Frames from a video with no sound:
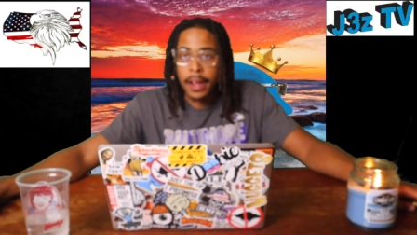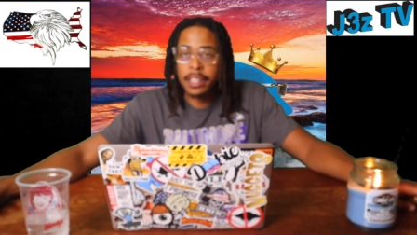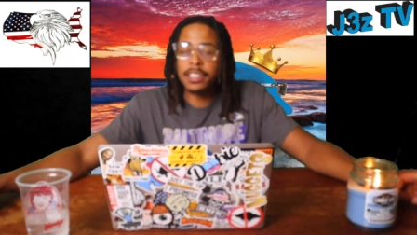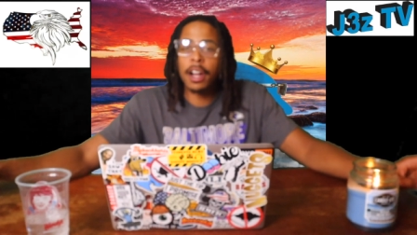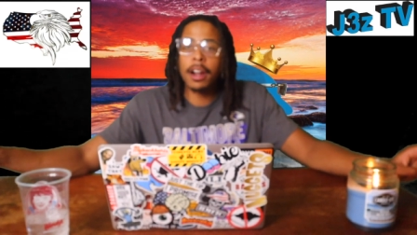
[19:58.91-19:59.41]

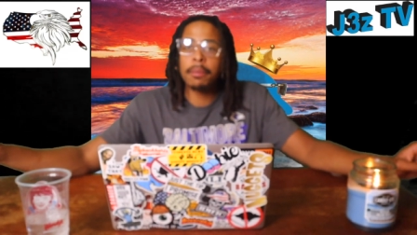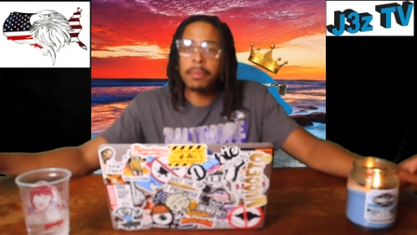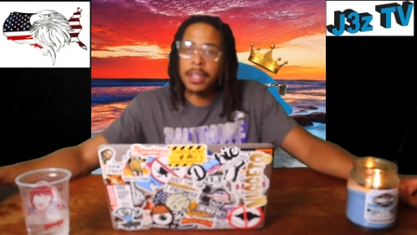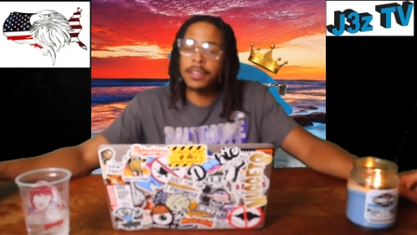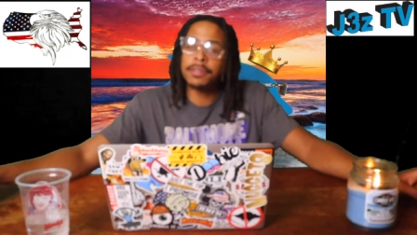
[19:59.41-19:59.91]
is our
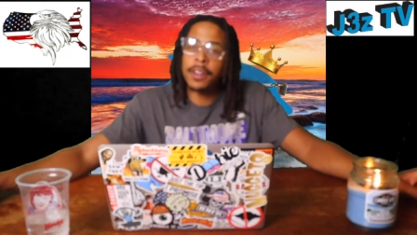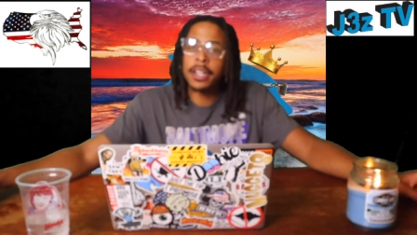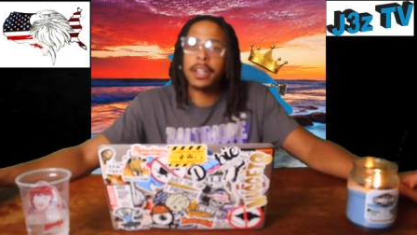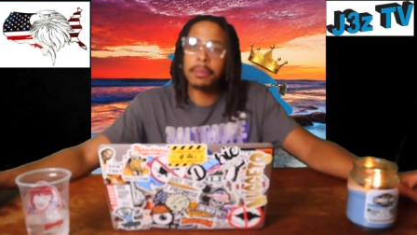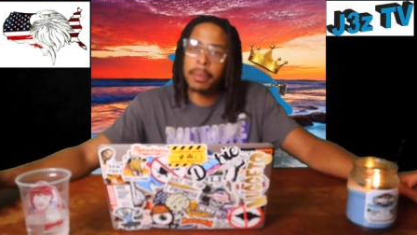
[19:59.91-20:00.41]

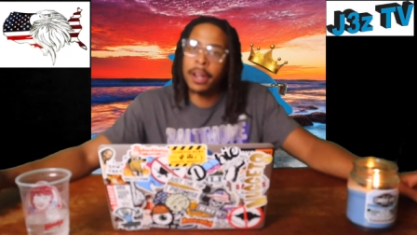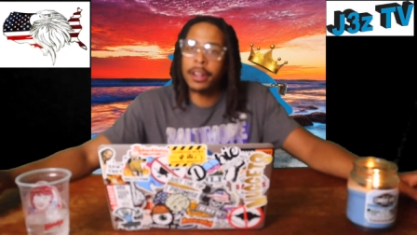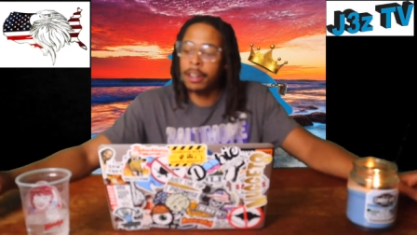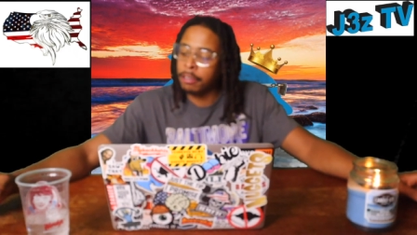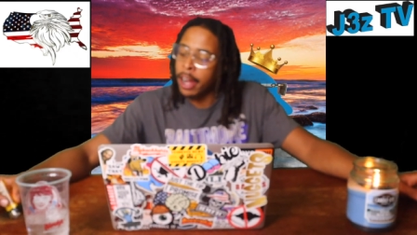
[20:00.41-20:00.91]
motherfucking
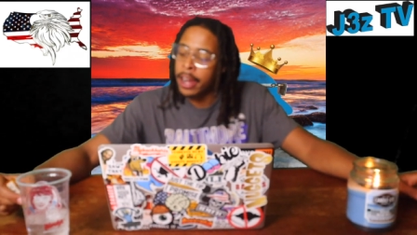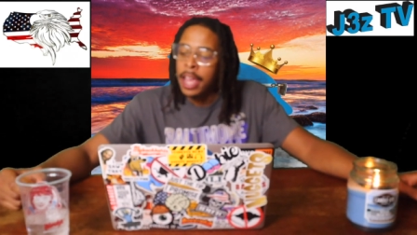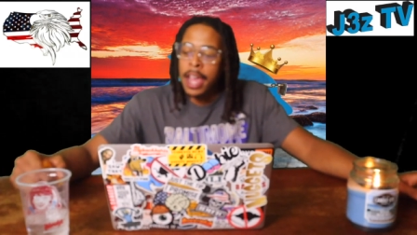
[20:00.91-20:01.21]
American right.